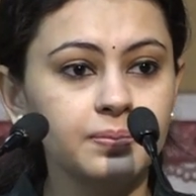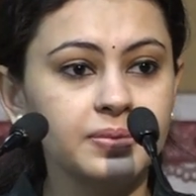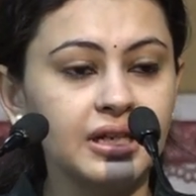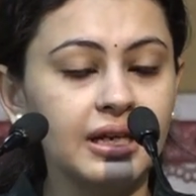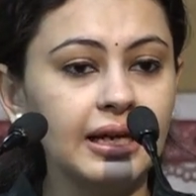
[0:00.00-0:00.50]

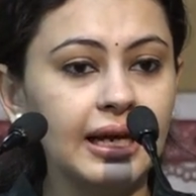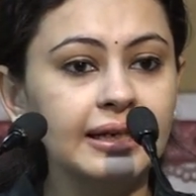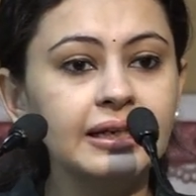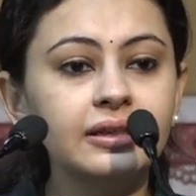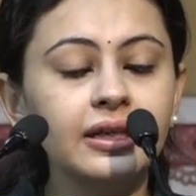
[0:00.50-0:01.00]
say
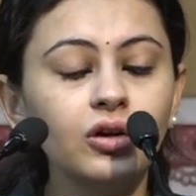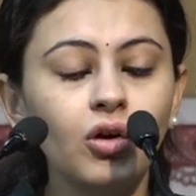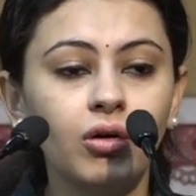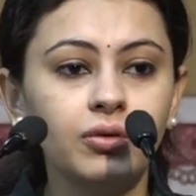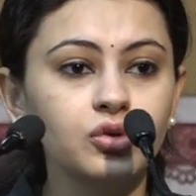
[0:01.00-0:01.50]
anything
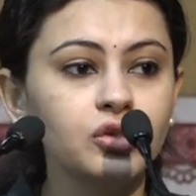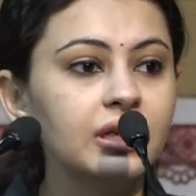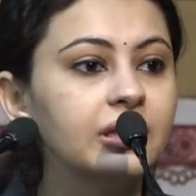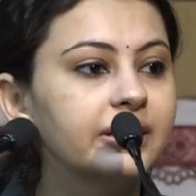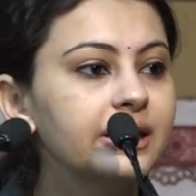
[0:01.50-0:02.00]
or you
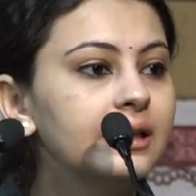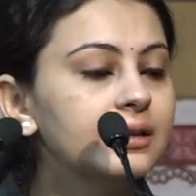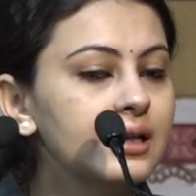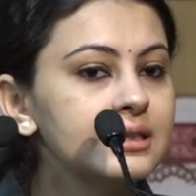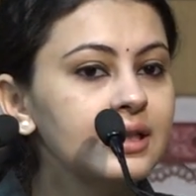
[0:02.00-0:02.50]
shouldn't
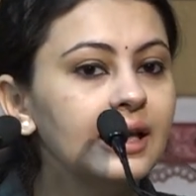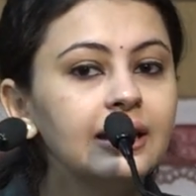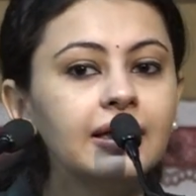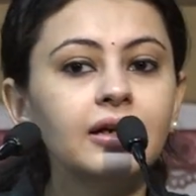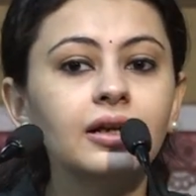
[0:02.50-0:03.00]
criticize
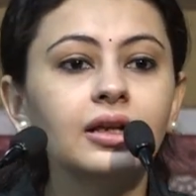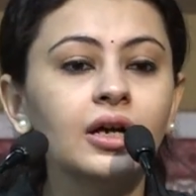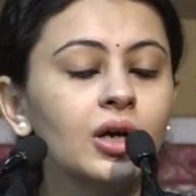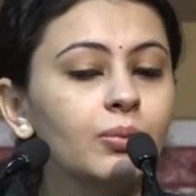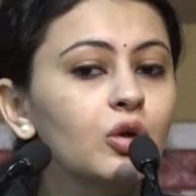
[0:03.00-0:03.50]
any girl
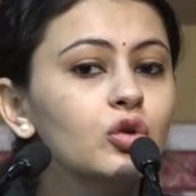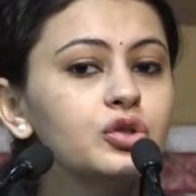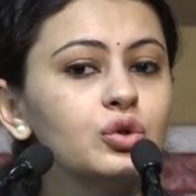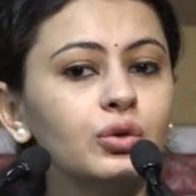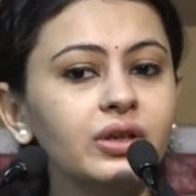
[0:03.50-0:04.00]

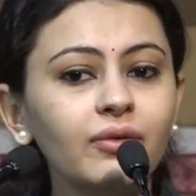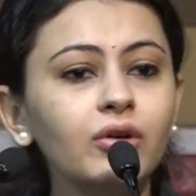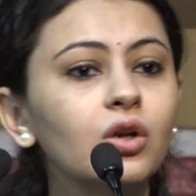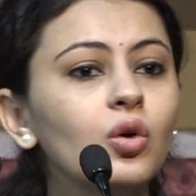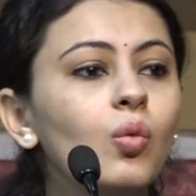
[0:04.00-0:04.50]
because you
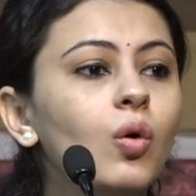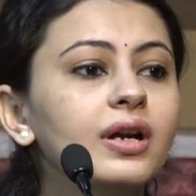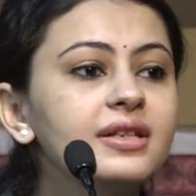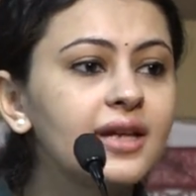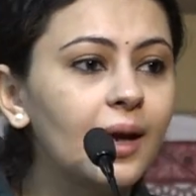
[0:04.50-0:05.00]
never know
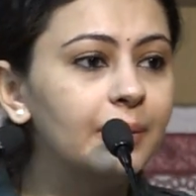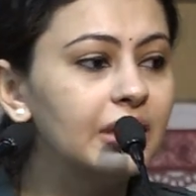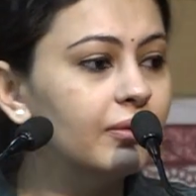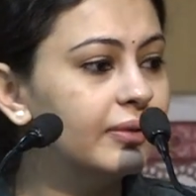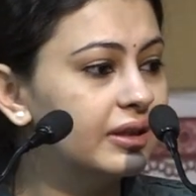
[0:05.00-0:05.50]
what is
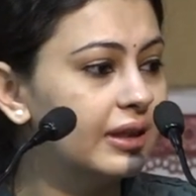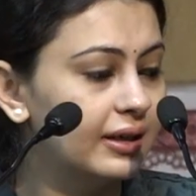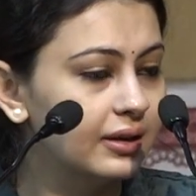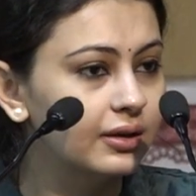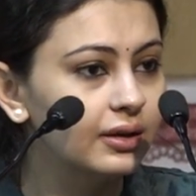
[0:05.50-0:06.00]
happening with
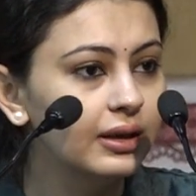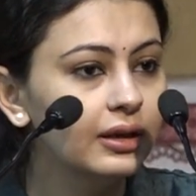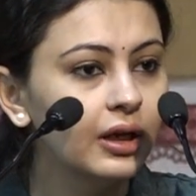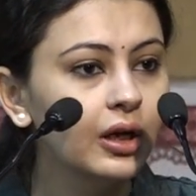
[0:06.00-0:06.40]
that girl